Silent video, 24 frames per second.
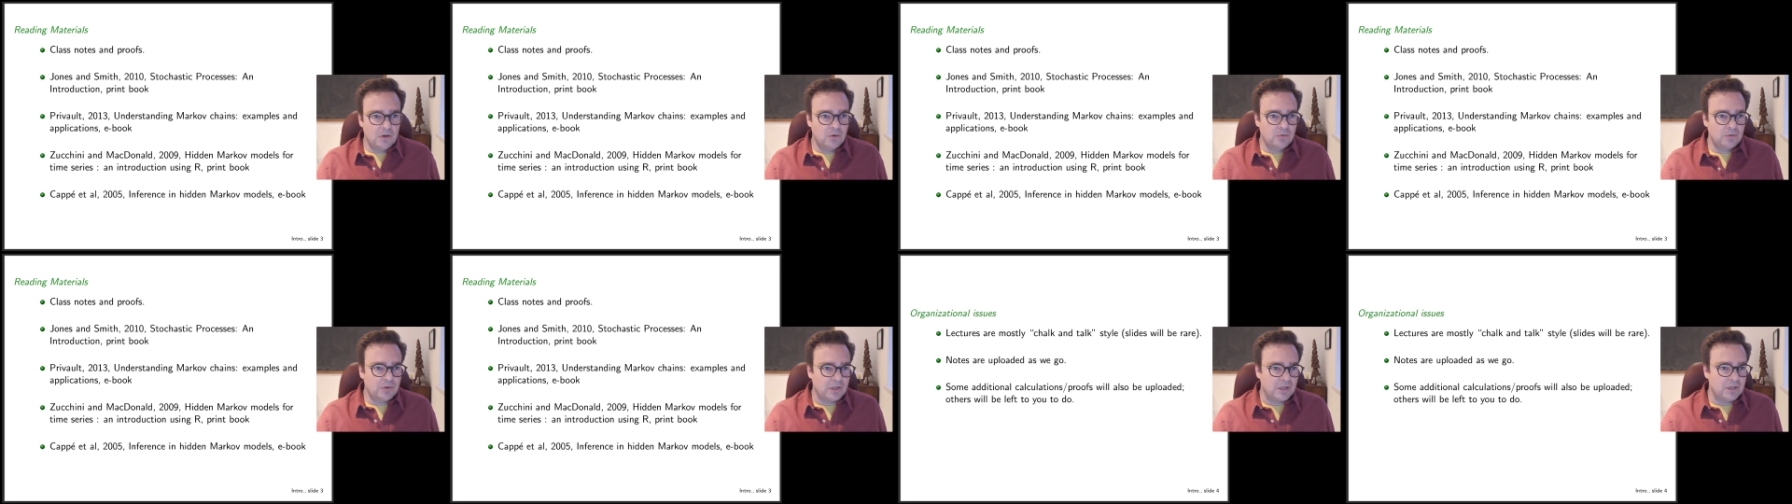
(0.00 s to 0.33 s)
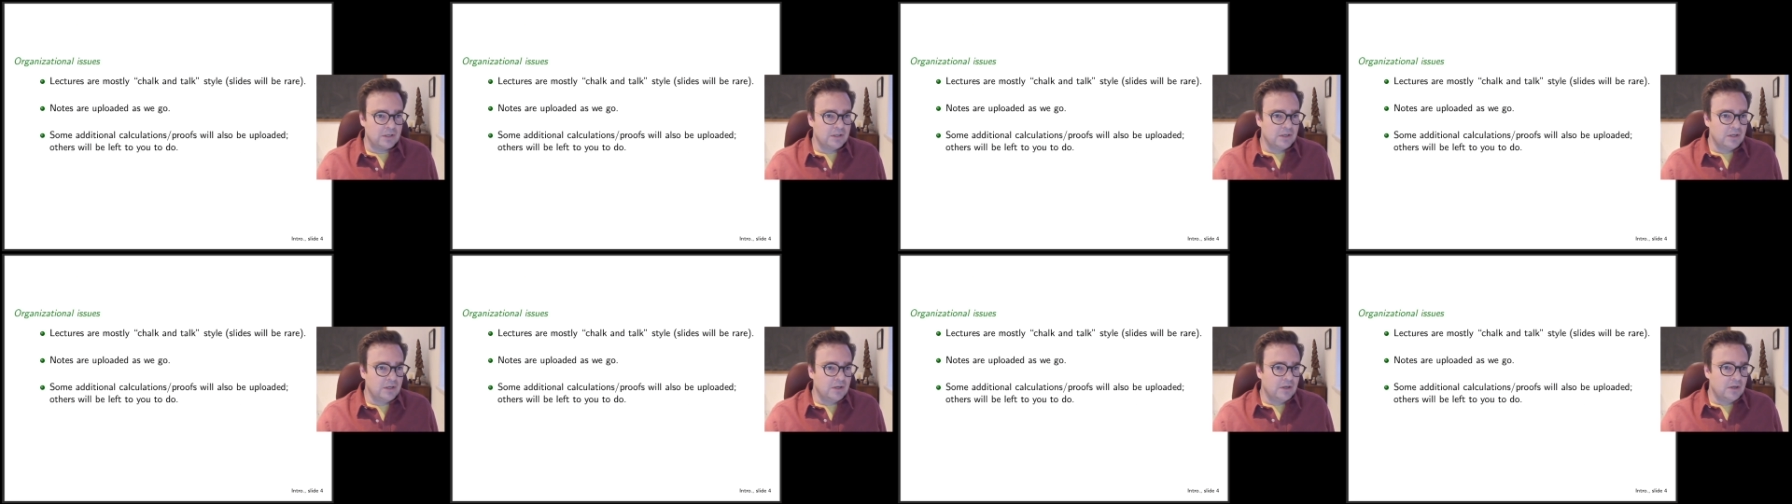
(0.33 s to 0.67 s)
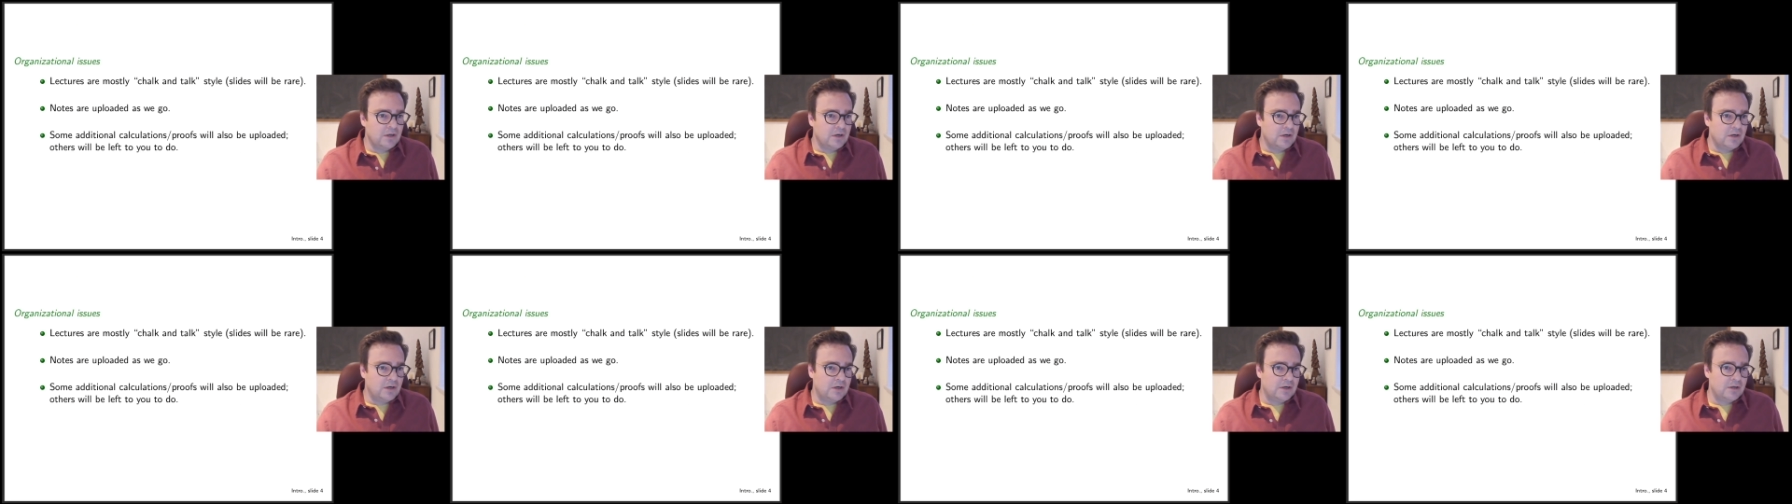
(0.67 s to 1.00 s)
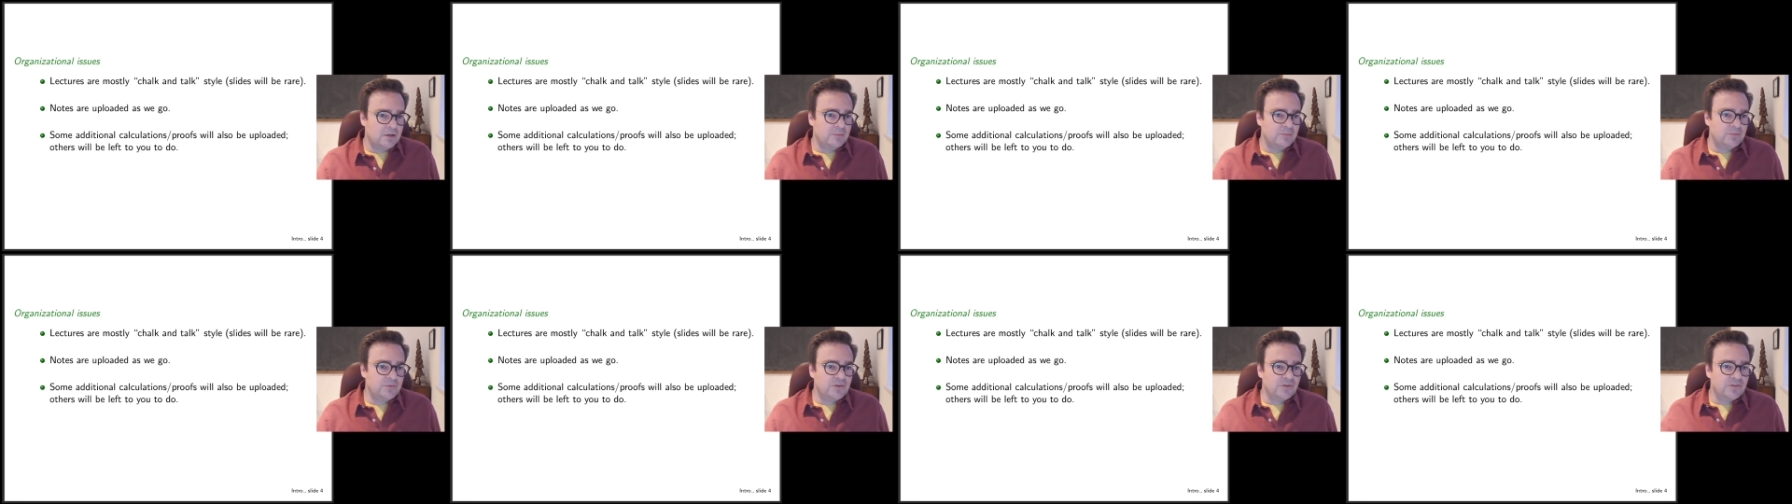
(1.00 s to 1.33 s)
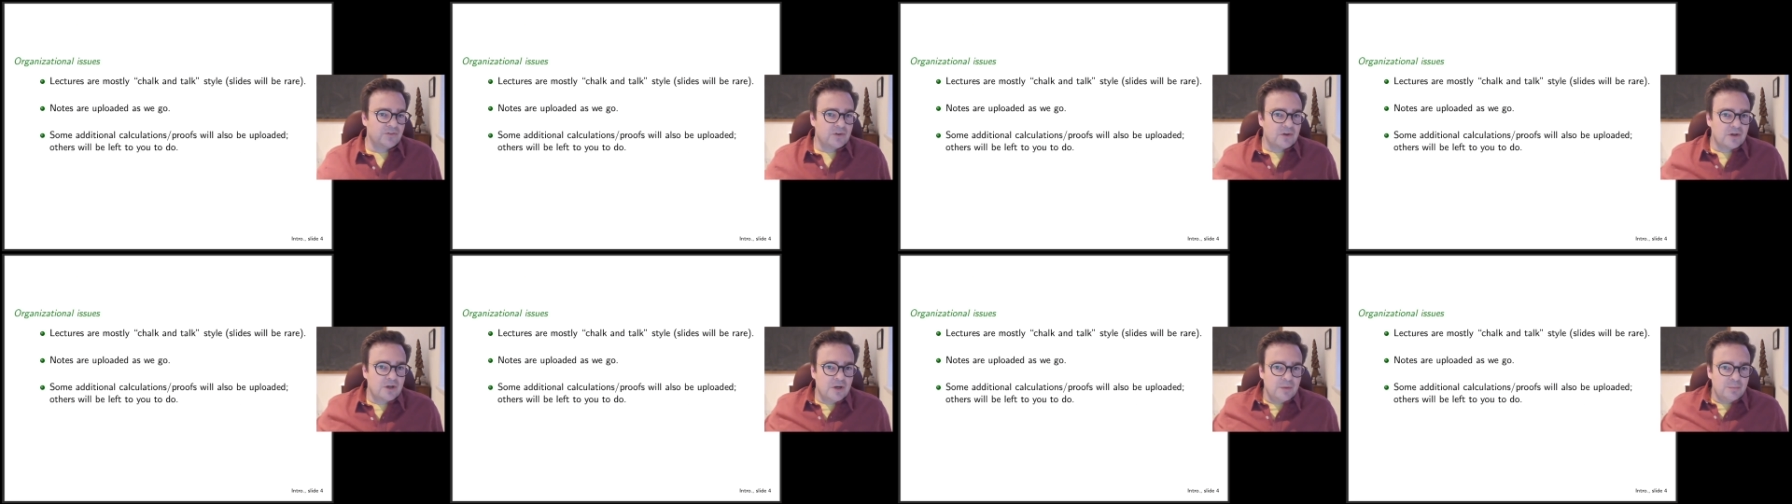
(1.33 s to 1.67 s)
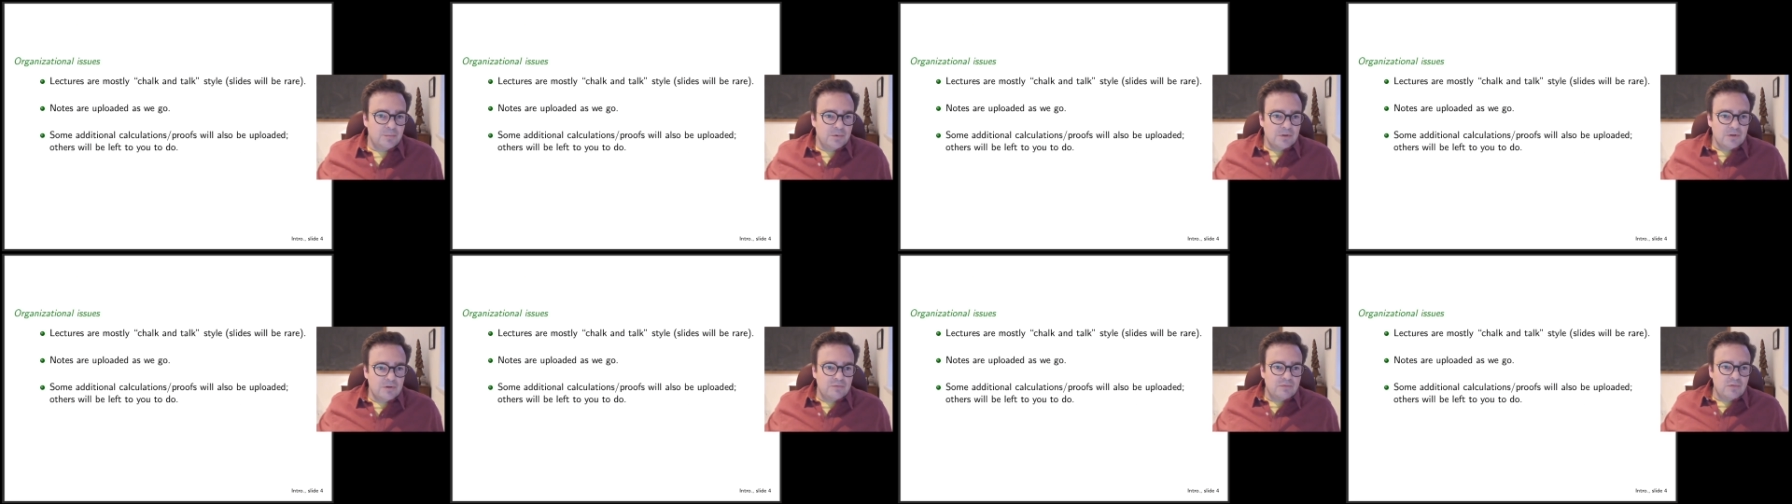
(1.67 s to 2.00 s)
okay um, just a couple of